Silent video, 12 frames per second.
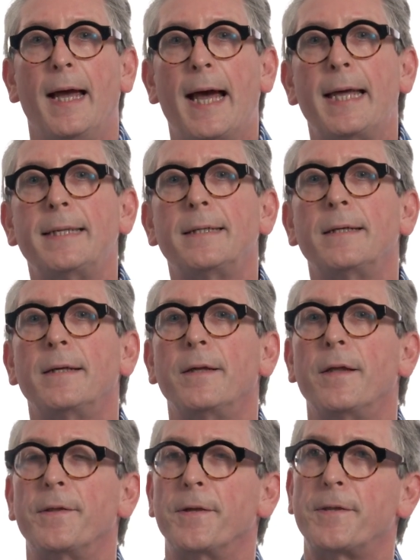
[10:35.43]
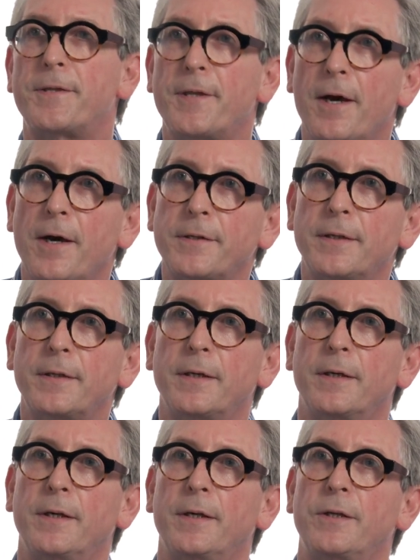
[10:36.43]
And the third
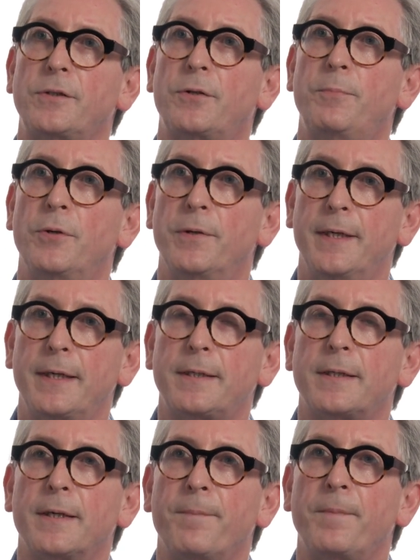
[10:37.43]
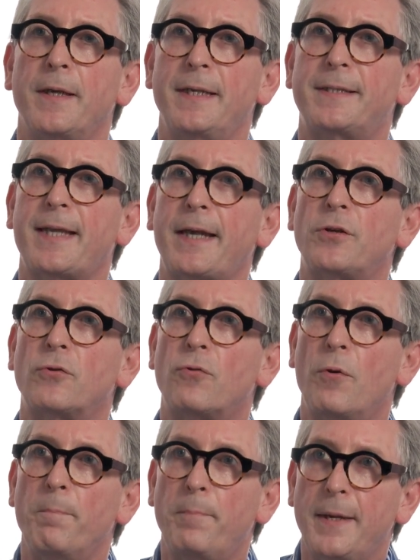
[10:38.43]
subunit is
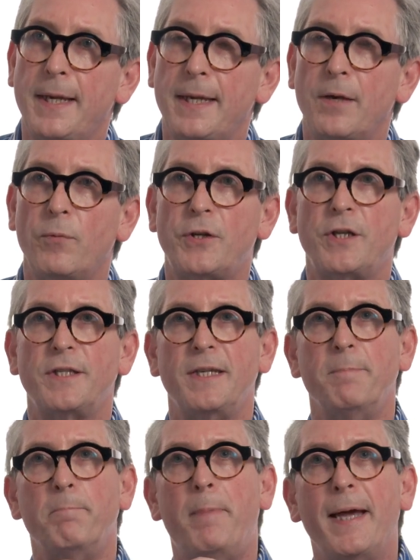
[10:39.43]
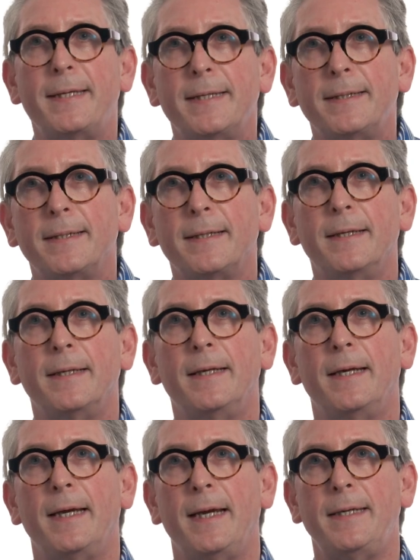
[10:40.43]
cytochrome B, which is embedded
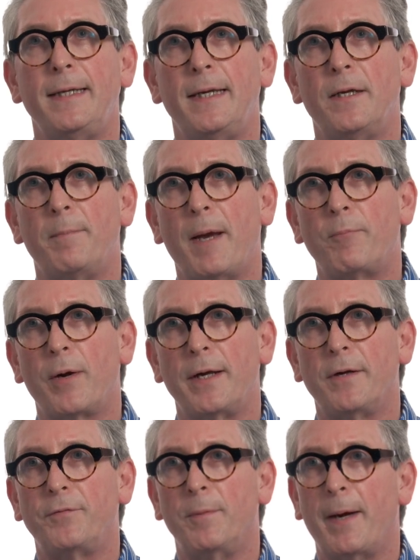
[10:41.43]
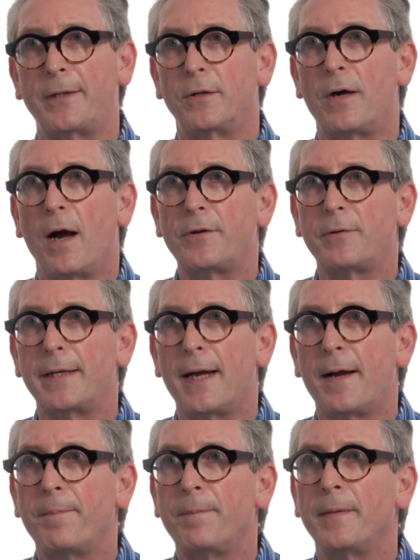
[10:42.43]
in the inner membrane of the
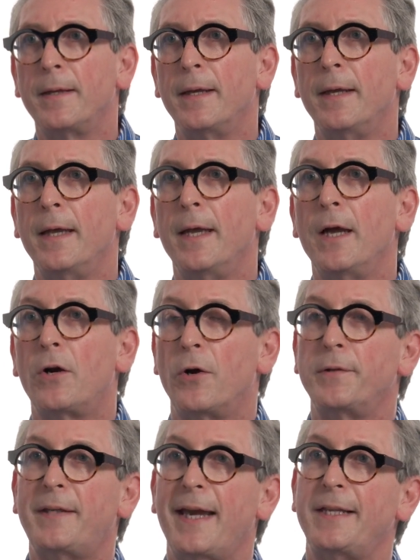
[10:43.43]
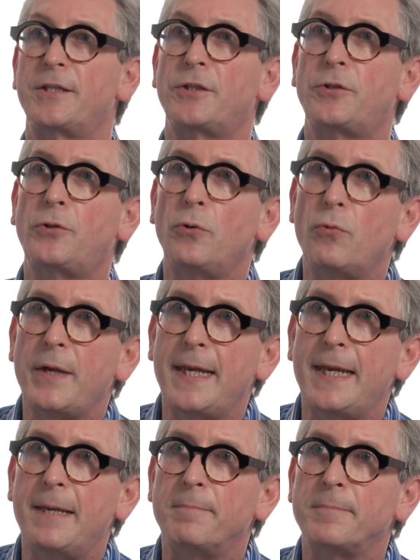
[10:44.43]
mitochondria, contains 2
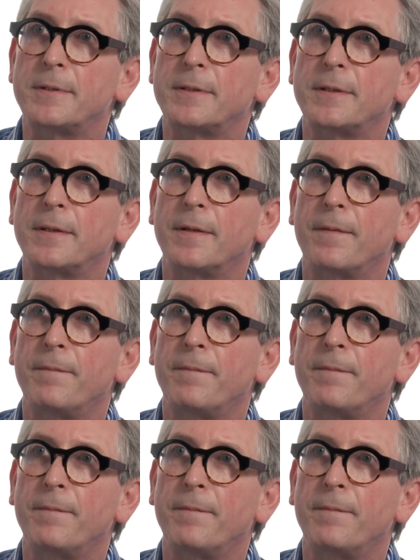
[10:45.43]
hemes,